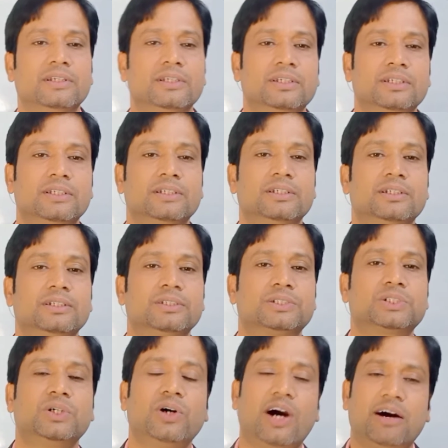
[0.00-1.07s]
So
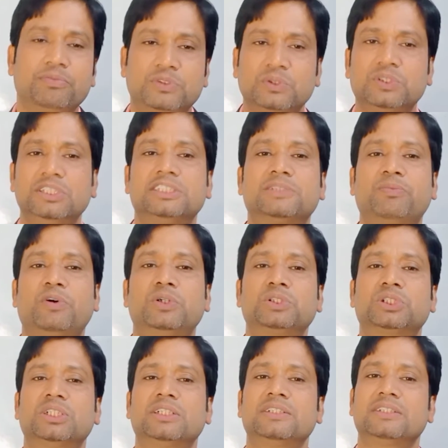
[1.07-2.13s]
up to this
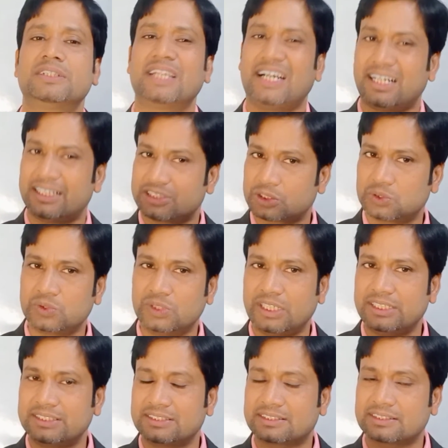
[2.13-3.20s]
portion, the
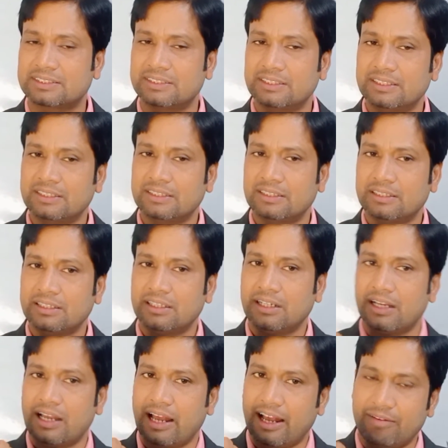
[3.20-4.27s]
students
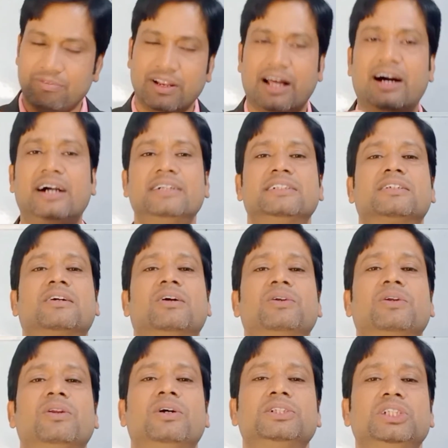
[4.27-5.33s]
have learned
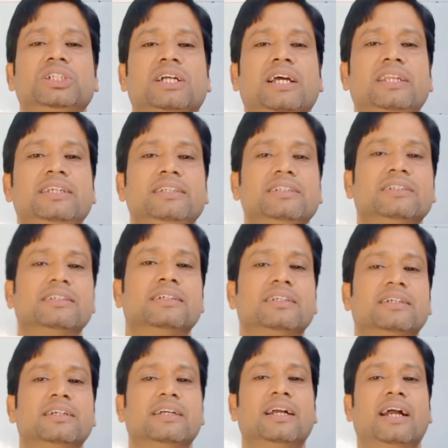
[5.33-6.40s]
chronologically,
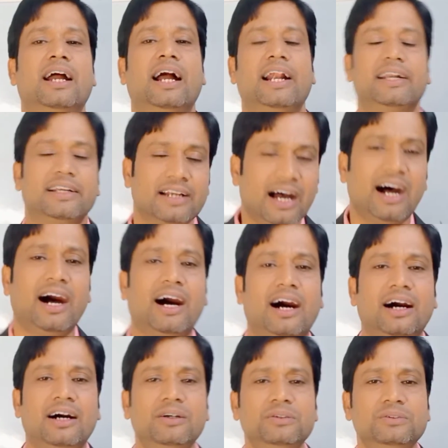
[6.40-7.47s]
and
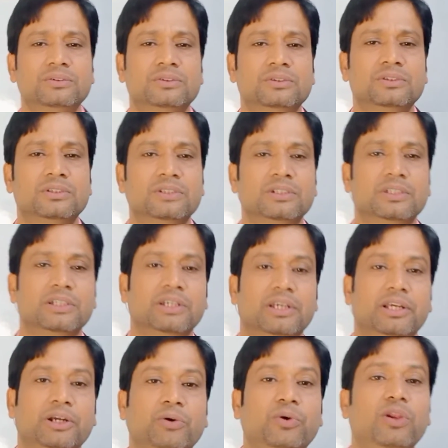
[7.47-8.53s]
now you
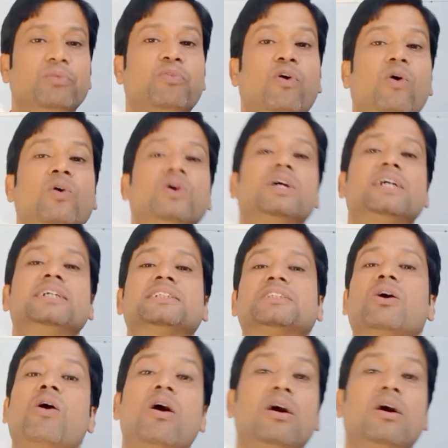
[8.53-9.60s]
will focus
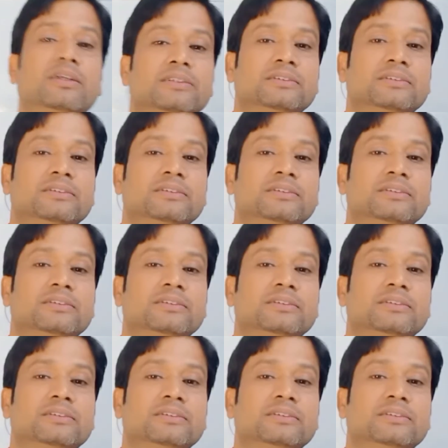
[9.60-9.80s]
on